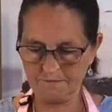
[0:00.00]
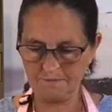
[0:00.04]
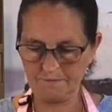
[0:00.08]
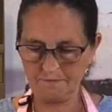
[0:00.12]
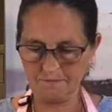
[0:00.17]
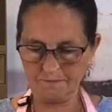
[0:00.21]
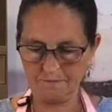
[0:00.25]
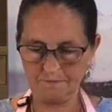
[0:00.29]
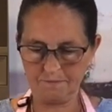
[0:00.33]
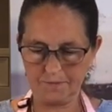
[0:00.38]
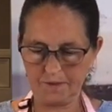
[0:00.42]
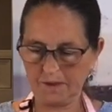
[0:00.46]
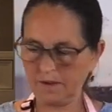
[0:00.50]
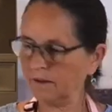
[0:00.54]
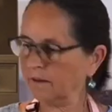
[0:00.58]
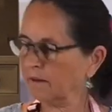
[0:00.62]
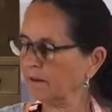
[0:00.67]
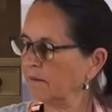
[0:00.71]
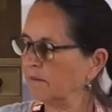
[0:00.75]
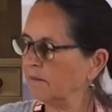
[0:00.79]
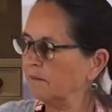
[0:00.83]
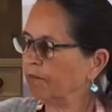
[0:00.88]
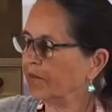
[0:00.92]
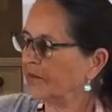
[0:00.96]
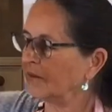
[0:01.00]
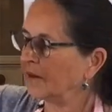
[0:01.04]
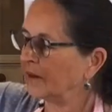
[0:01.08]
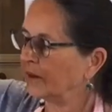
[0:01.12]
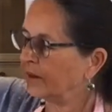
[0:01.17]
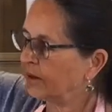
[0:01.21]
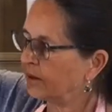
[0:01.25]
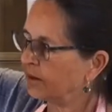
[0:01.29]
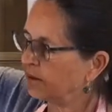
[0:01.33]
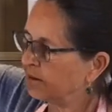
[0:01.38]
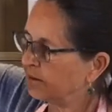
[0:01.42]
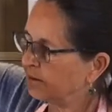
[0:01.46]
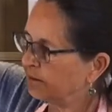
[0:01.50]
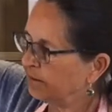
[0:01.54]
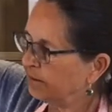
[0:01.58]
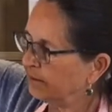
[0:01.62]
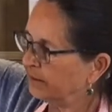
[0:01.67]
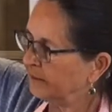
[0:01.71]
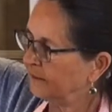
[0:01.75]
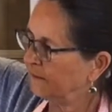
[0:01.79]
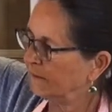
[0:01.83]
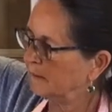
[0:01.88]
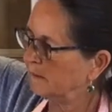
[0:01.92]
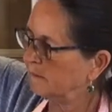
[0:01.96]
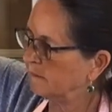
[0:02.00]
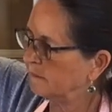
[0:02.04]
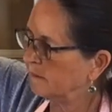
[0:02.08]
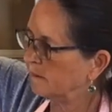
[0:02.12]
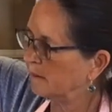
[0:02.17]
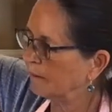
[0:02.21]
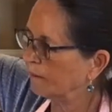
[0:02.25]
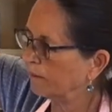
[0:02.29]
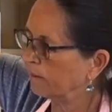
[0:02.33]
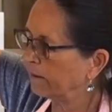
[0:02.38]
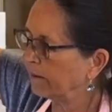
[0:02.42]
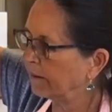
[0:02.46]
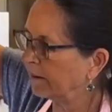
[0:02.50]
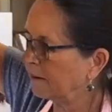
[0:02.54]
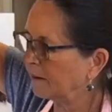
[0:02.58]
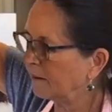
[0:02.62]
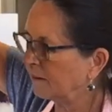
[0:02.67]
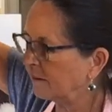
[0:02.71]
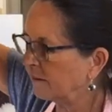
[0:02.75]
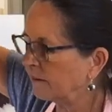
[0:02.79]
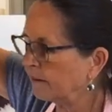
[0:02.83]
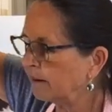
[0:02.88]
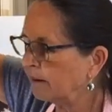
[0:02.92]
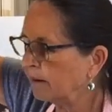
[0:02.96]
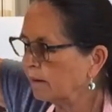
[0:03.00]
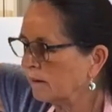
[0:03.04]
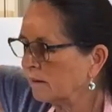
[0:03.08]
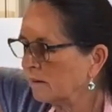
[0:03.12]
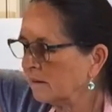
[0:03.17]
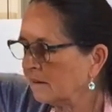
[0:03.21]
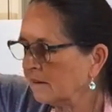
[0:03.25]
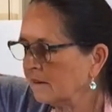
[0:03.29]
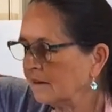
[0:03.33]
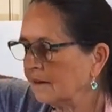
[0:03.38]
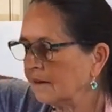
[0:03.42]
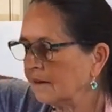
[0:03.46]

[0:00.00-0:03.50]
Denise says, could you use tahini paste instead of the nuts?